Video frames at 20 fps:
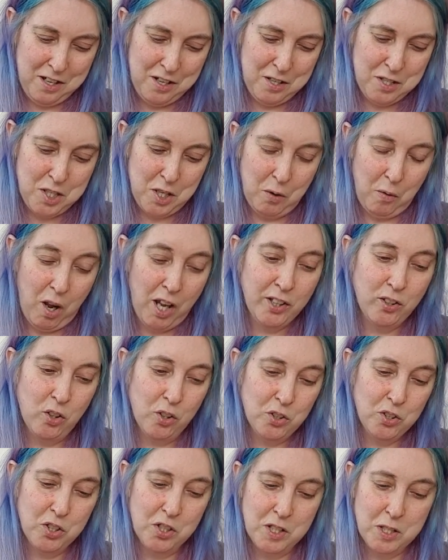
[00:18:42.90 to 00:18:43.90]
So I
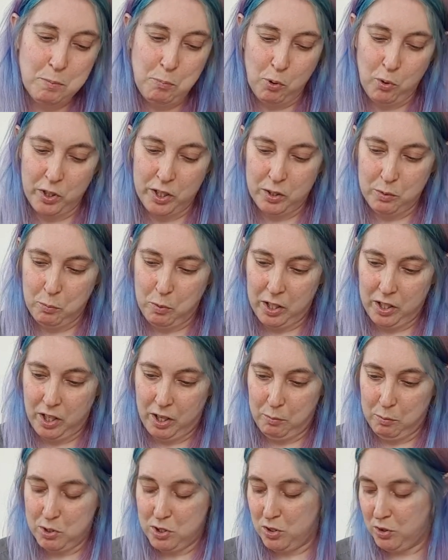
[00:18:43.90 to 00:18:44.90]
got to this point when I
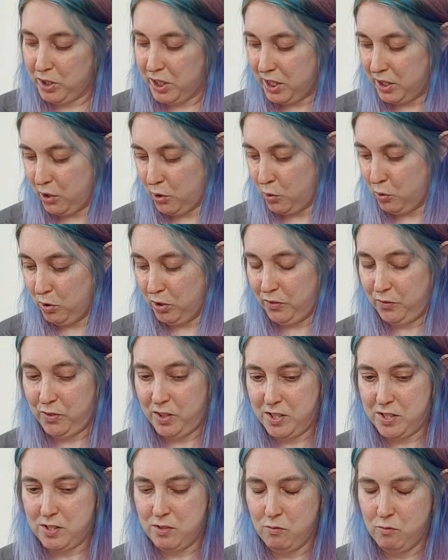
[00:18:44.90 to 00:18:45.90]
was looking at all of
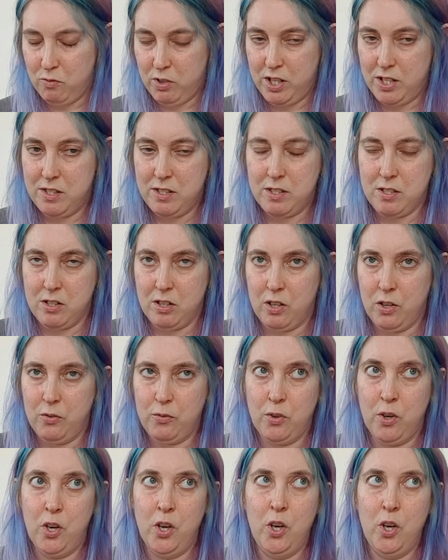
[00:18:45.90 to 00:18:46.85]
this Reese stuff,